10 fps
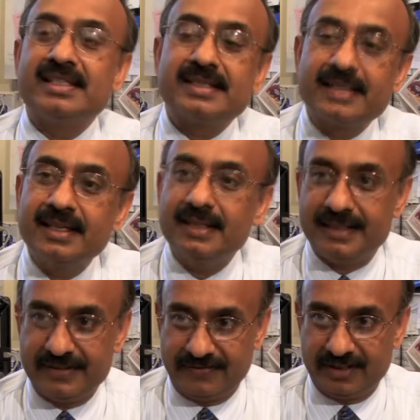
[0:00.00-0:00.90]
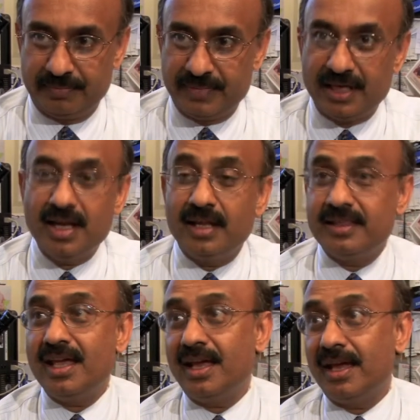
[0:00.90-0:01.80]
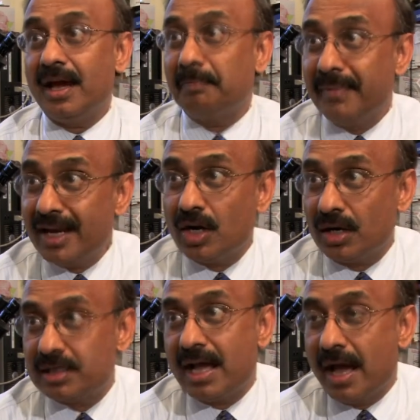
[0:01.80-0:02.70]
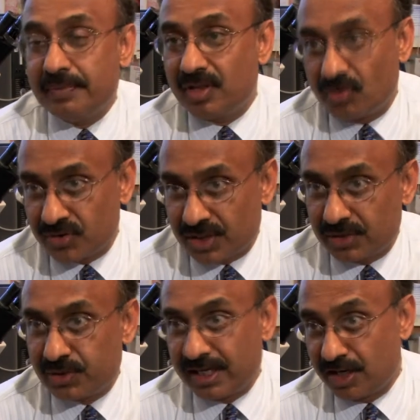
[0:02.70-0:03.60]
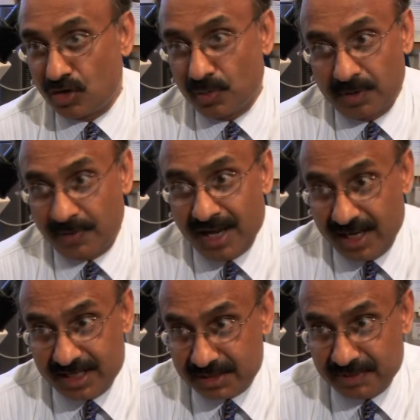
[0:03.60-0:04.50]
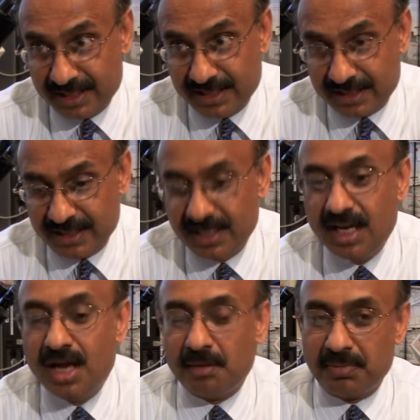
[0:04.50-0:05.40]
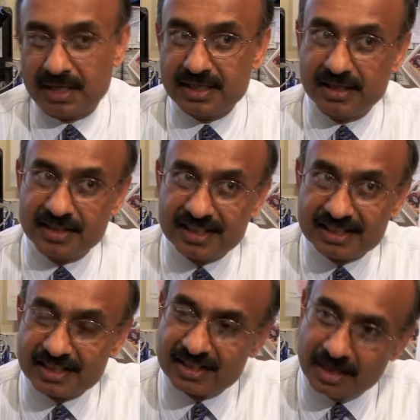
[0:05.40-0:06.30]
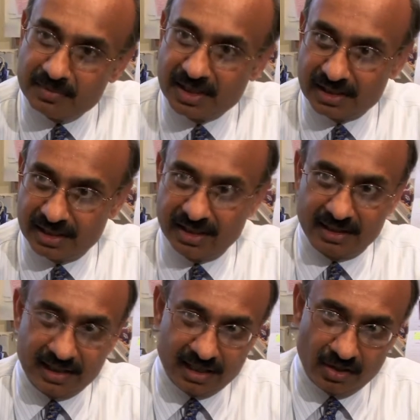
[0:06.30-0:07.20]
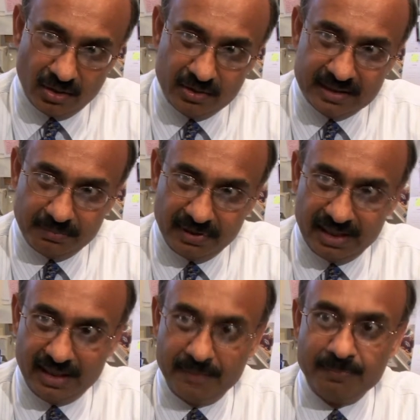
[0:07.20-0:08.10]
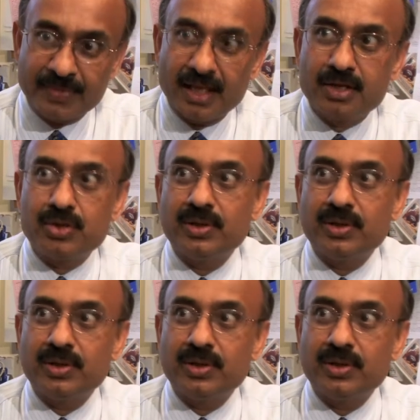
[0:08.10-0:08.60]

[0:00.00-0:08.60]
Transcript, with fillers: skill development. They may not have the result to get a Nobel Prize immediately, but this is the same technique they can always apply to